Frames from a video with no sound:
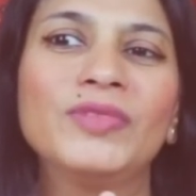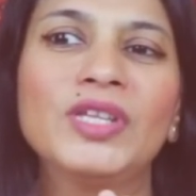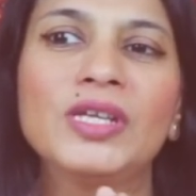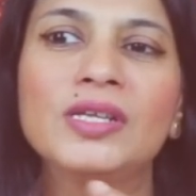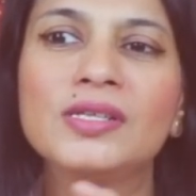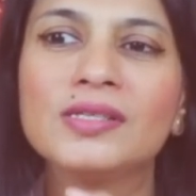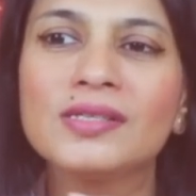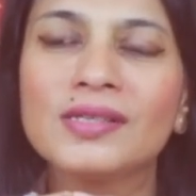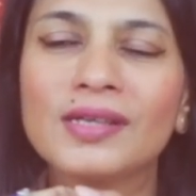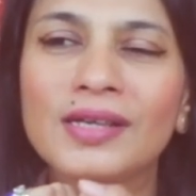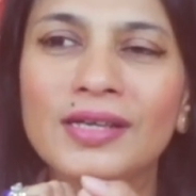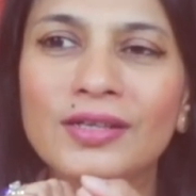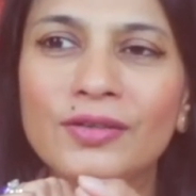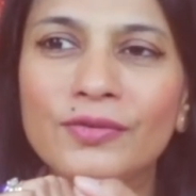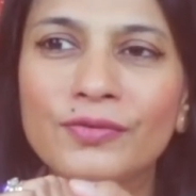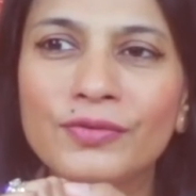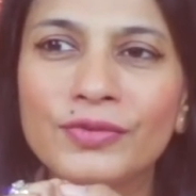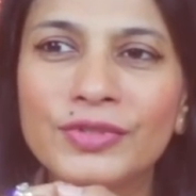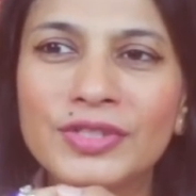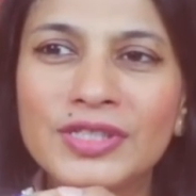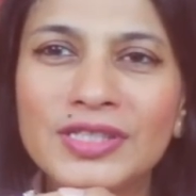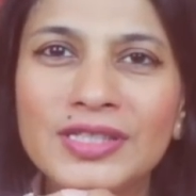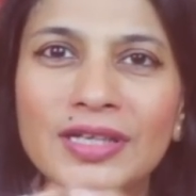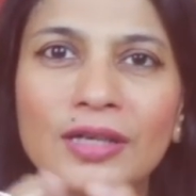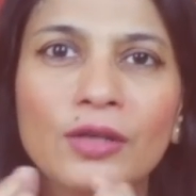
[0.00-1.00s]
There is a kind of
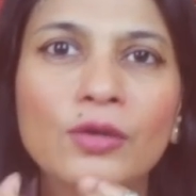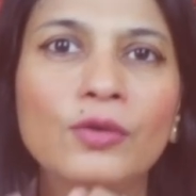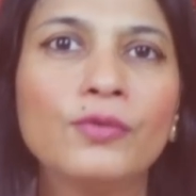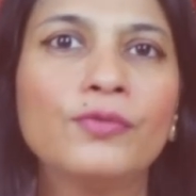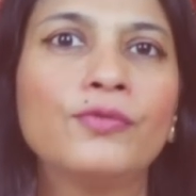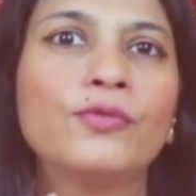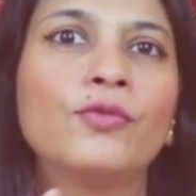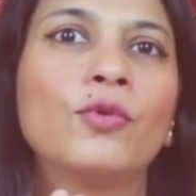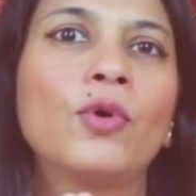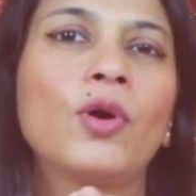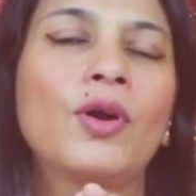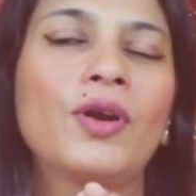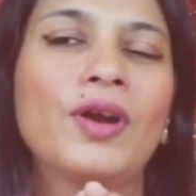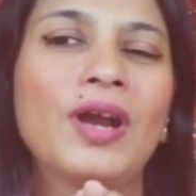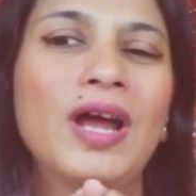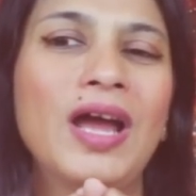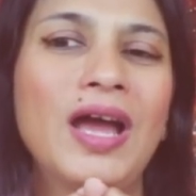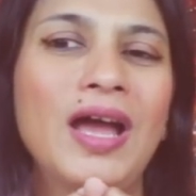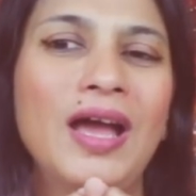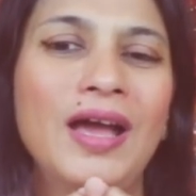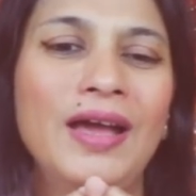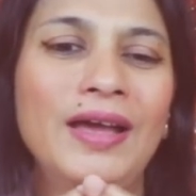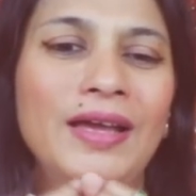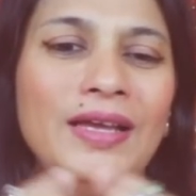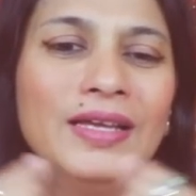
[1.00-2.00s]
a tug of war,
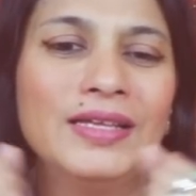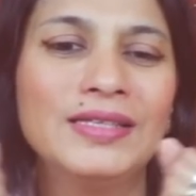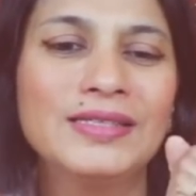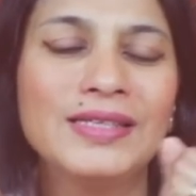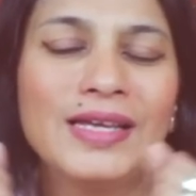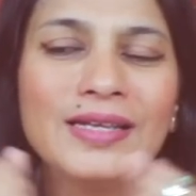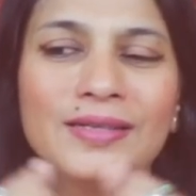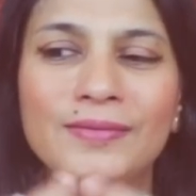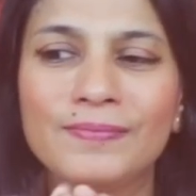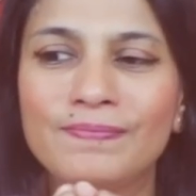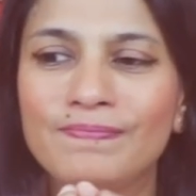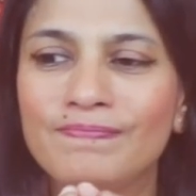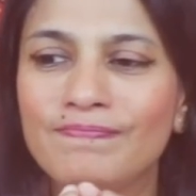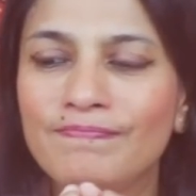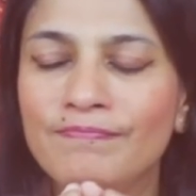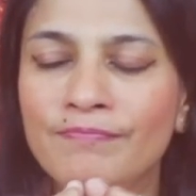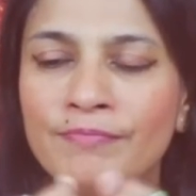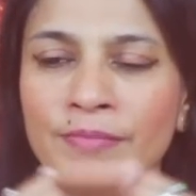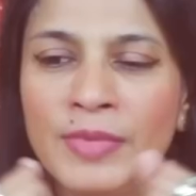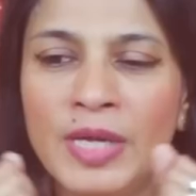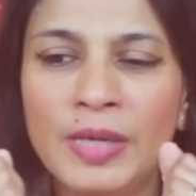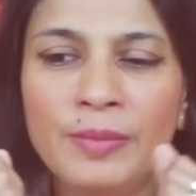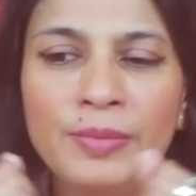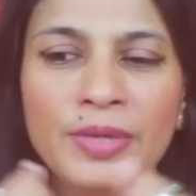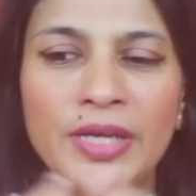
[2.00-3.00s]
is that
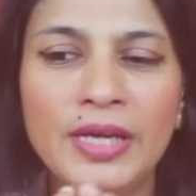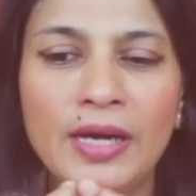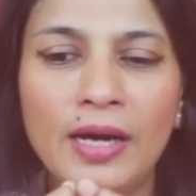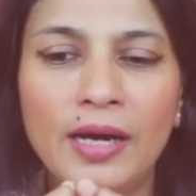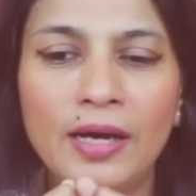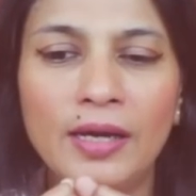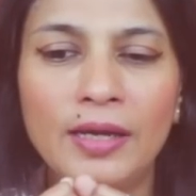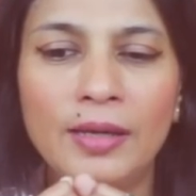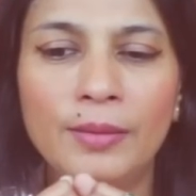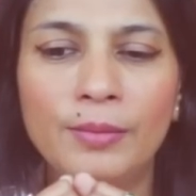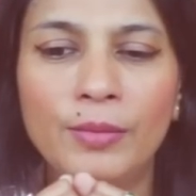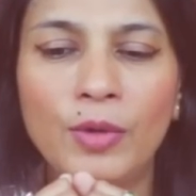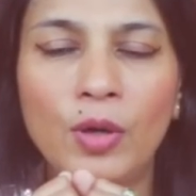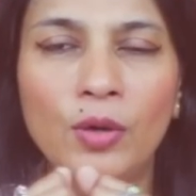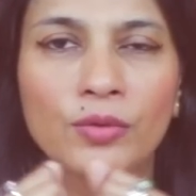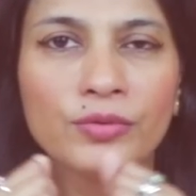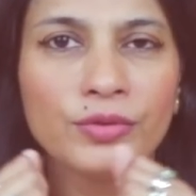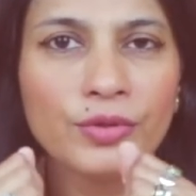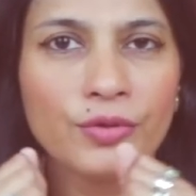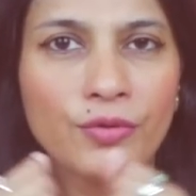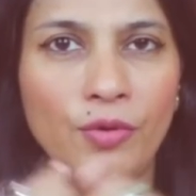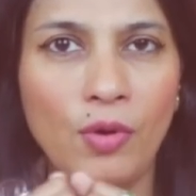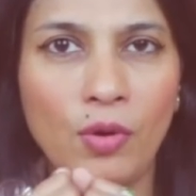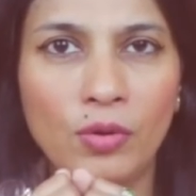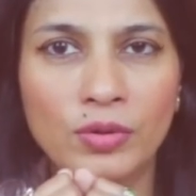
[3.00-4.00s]
maybe I am on
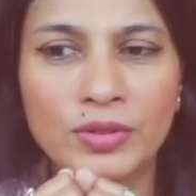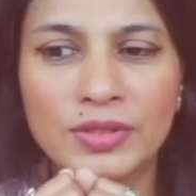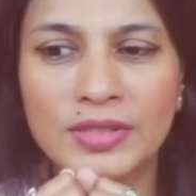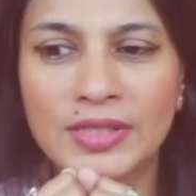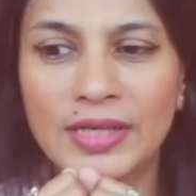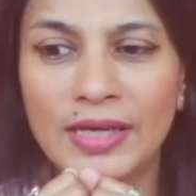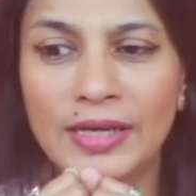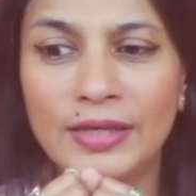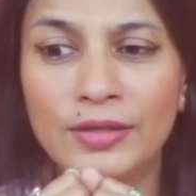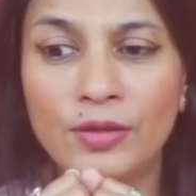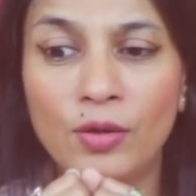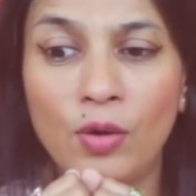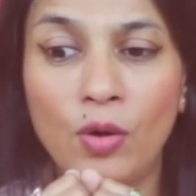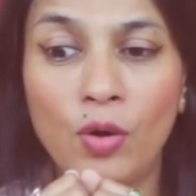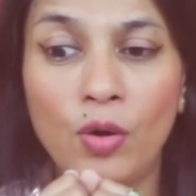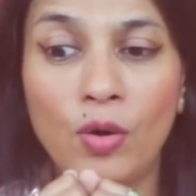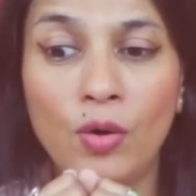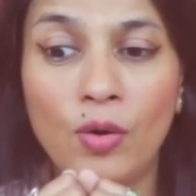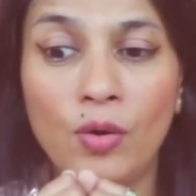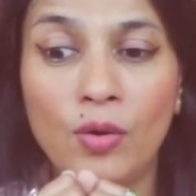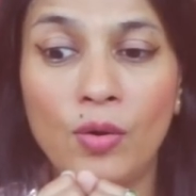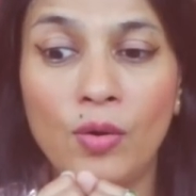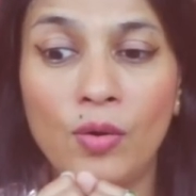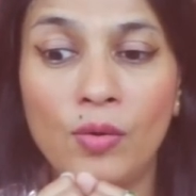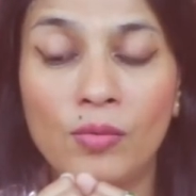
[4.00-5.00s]
the wrong side,
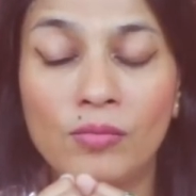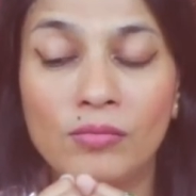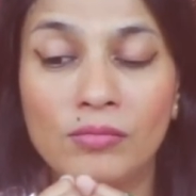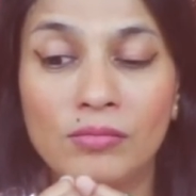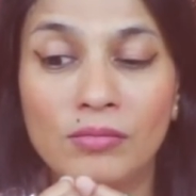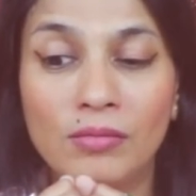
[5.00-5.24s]
or